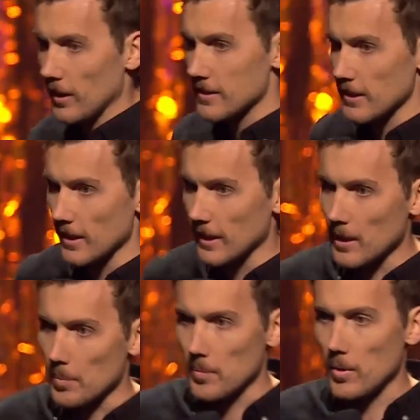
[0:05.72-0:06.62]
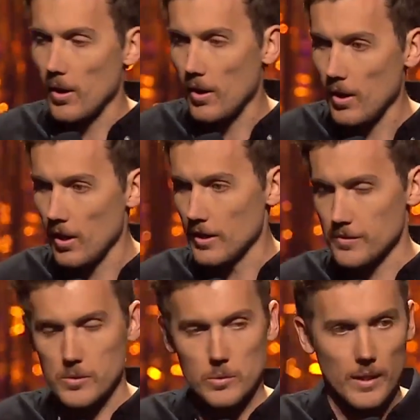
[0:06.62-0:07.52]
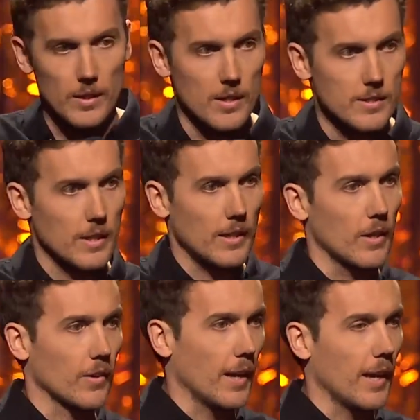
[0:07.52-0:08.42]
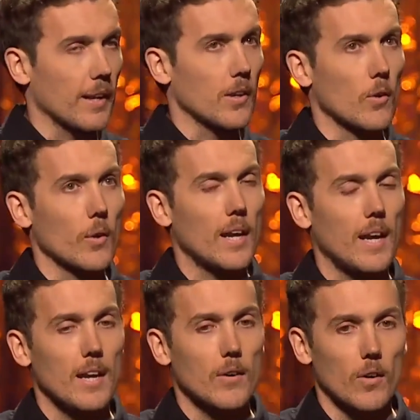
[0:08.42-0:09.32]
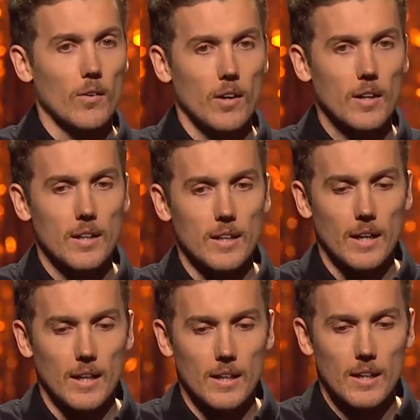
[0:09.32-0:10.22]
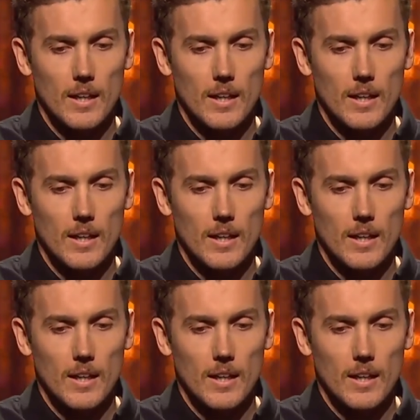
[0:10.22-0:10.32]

I'm going to tell you a couple of my highlights from 2019, then I'll get out of your hair, all right?